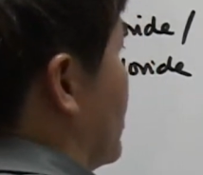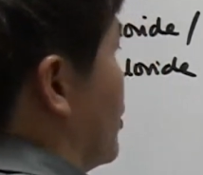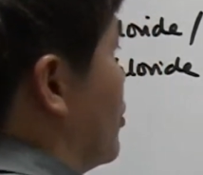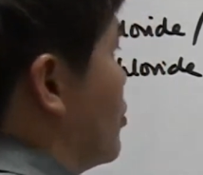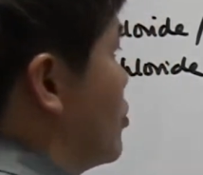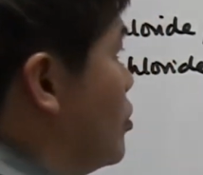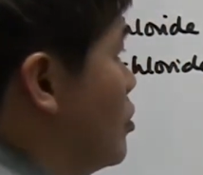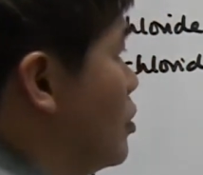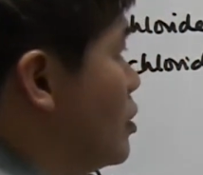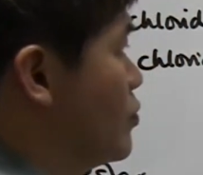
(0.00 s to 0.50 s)

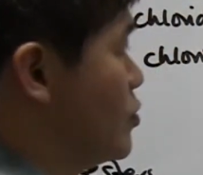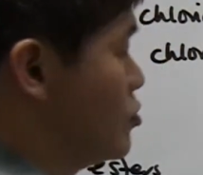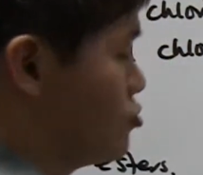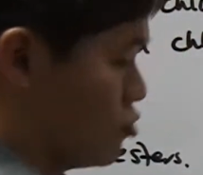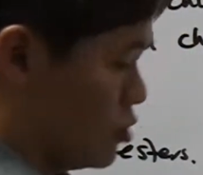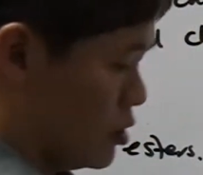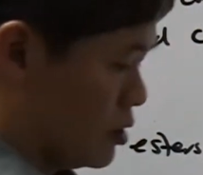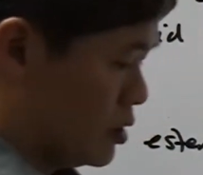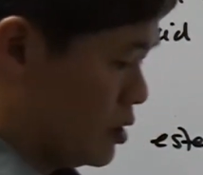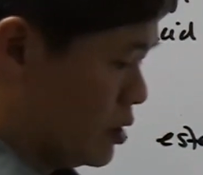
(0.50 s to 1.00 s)
Alcohol is
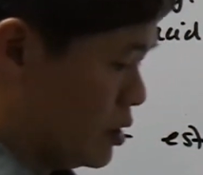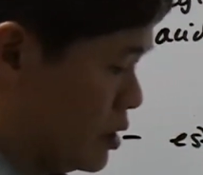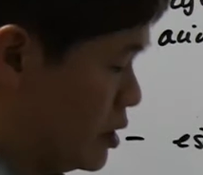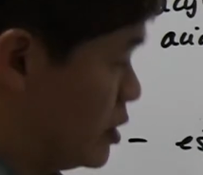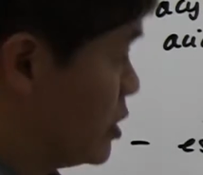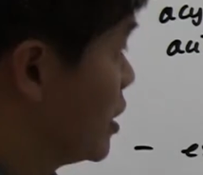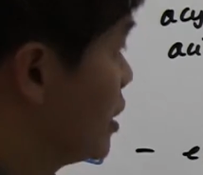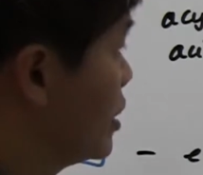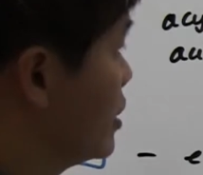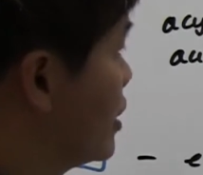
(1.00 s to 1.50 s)
drawn
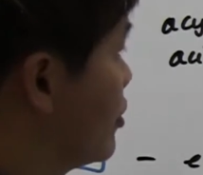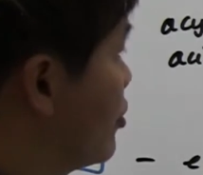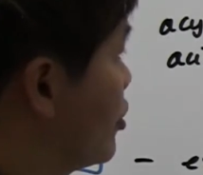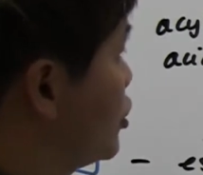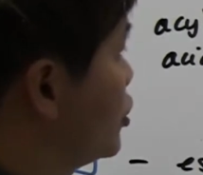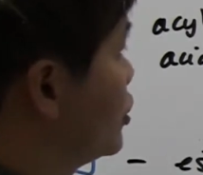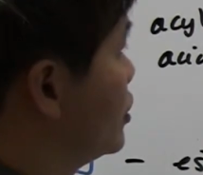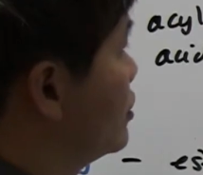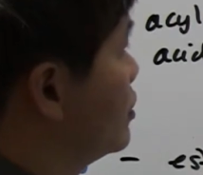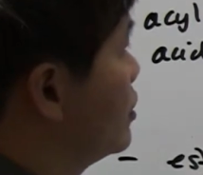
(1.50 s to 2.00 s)
in the other
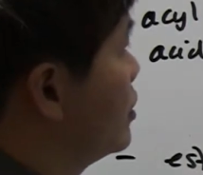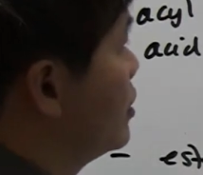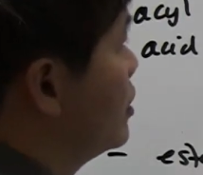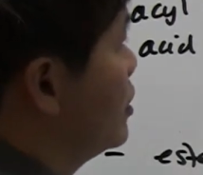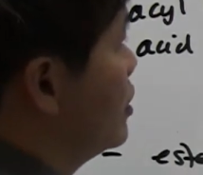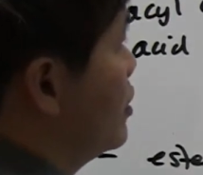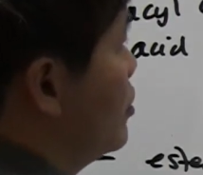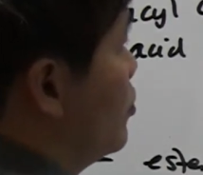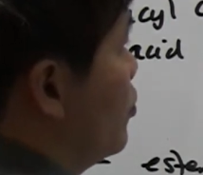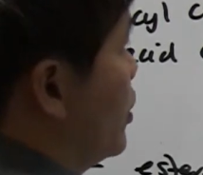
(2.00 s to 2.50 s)
direction.
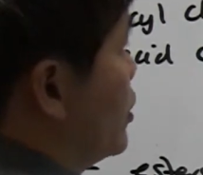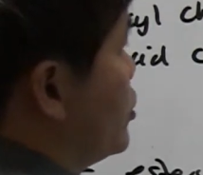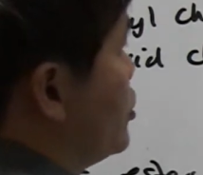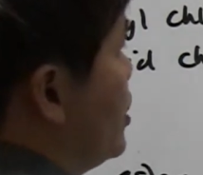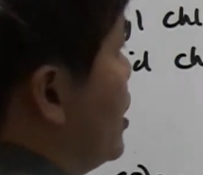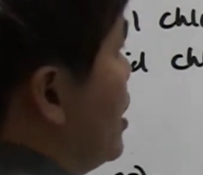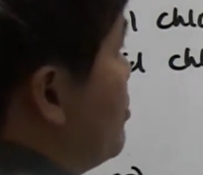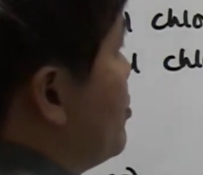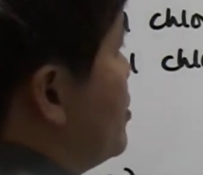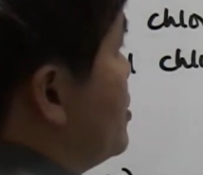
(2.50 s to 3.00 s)
What
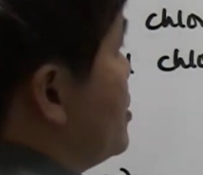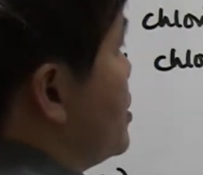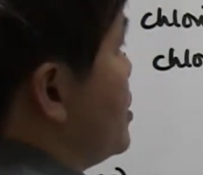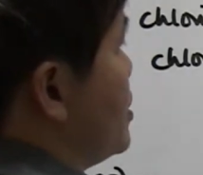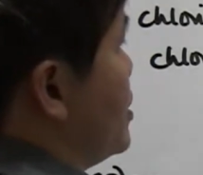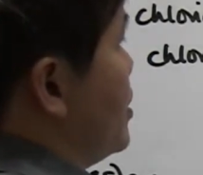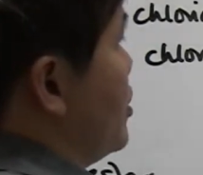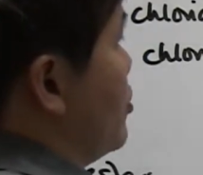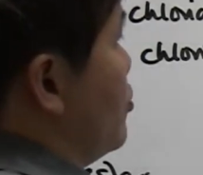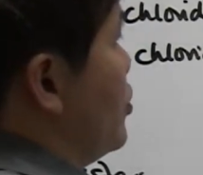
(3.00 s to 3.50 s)
actually happens
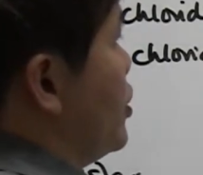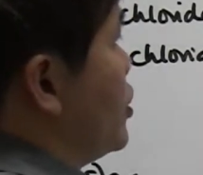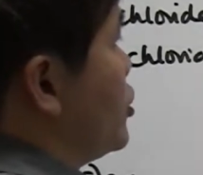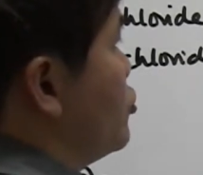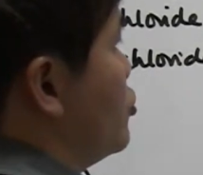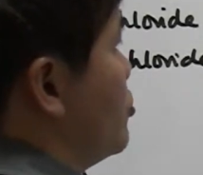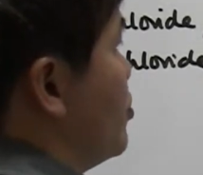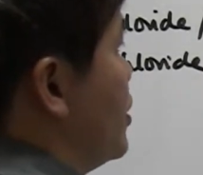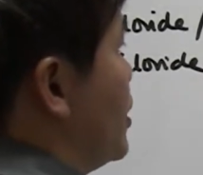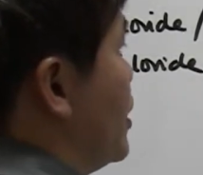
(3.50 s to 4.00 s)
is the OH
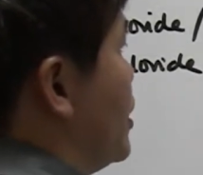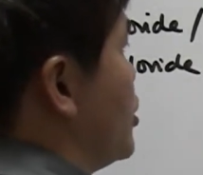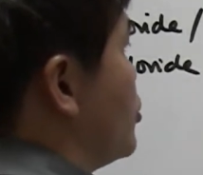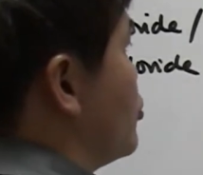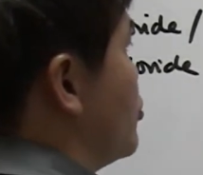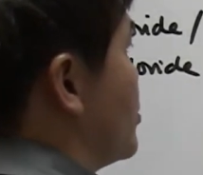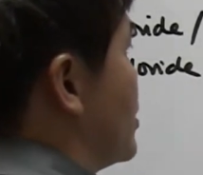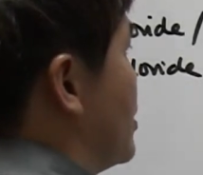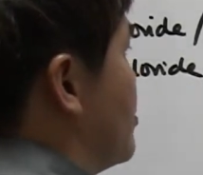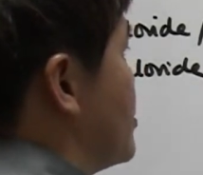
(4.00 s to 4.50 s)
group and the
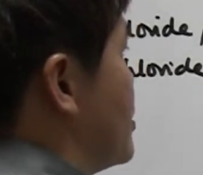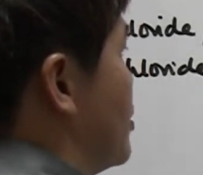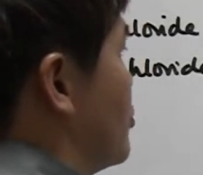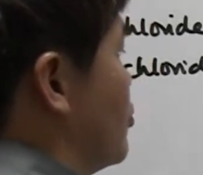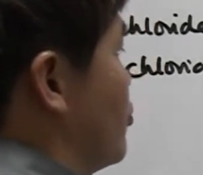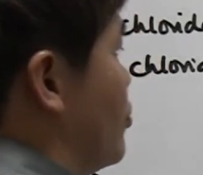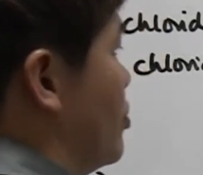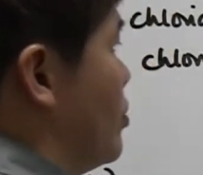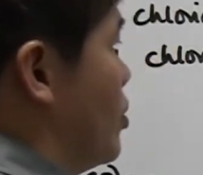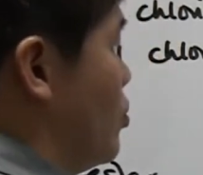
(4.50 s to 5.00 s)
H group comes out
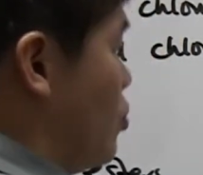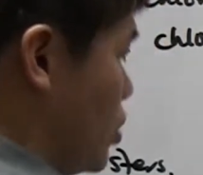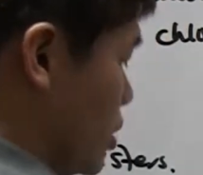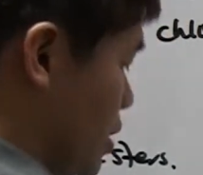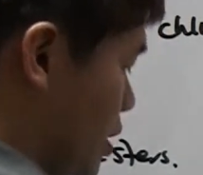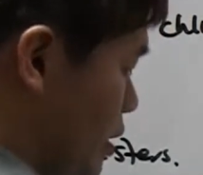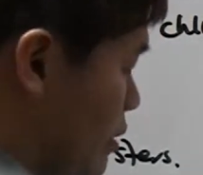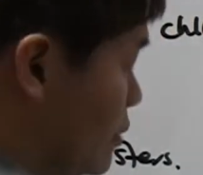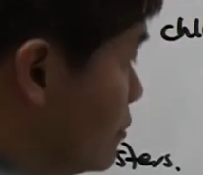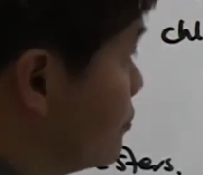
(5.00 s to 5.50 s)
to form a
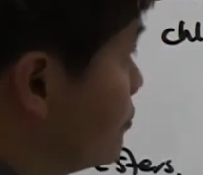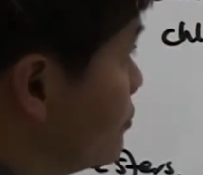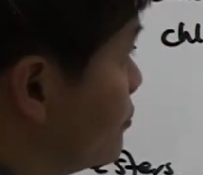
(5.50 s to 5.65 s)
water.